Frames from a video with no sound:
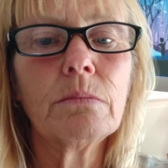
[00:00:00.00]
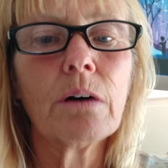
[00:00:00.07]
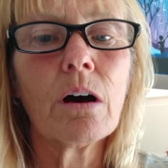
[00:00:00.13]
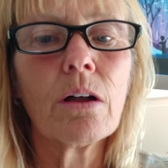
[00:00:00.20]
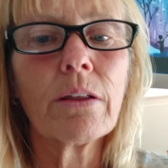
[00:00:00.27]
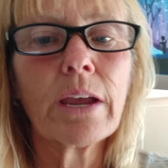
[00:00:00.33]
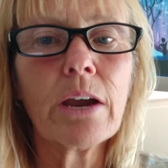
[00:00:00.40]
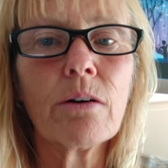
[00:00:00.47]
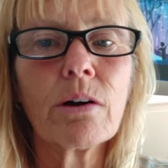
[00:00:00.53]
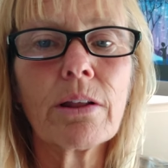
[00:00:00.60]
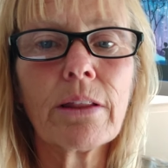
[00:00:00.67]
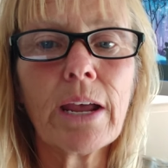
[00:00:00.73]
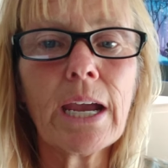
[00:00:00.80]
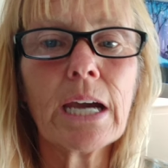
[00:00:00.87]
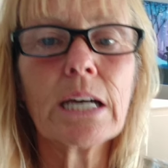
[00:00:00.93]
on here
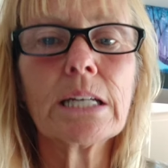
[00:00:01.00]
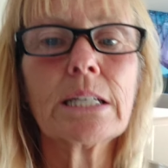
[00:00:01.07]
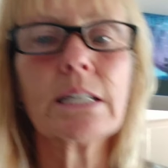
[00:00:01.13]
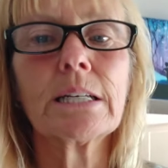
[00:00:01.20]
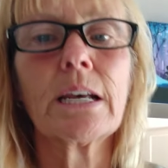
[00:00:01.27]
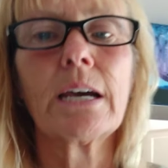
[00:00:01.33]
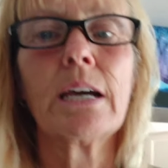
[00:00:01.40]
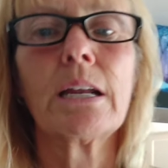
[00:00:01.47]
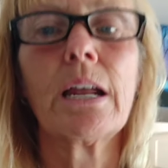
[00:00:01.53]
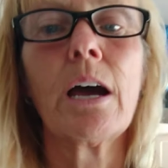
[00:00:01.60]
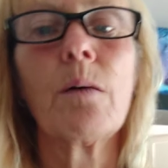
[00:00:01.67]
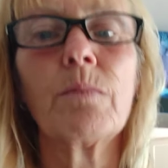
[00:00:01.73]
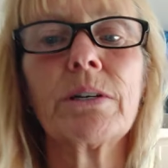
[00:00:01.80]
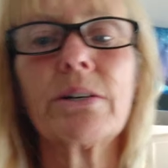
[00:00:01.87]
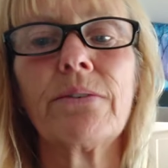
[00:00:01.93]
on land and
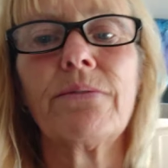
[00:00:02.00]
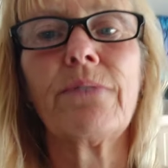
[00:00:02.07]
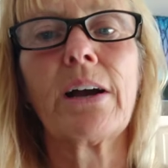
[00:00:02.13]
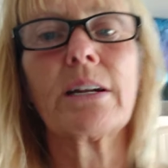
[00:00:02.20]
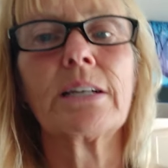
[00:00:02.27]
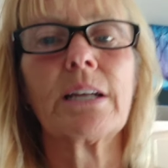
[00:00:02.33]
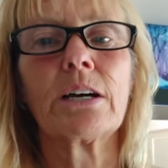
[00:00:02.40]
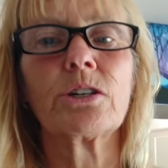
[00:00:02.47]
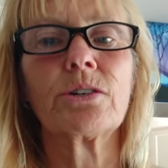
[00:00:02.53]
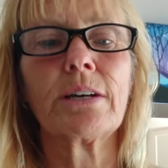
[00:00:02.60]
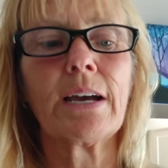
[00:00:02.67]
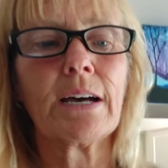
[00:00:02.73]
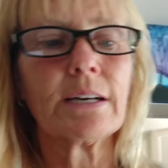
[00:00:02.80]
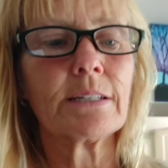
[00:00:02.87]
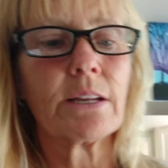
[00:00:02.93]
how much effect it actually
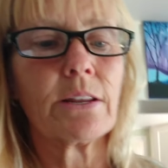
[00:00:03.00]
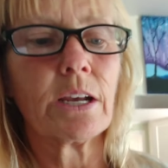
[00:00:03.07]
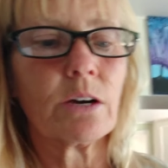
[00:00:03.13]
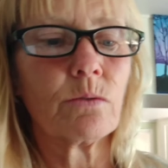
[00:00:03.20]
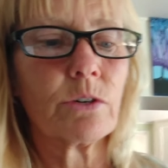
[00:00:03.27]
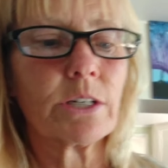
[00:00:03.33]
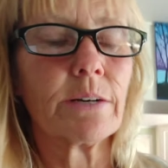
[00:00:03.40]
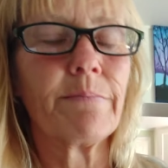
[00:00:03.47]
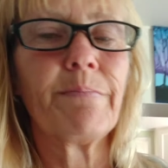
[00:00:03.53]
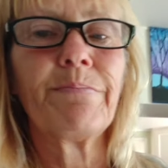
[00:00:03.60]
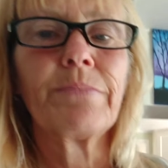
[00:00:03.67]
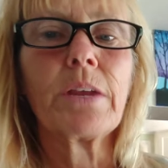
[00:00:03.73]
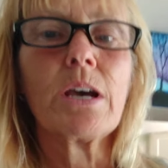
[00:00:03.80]
has on the ocean.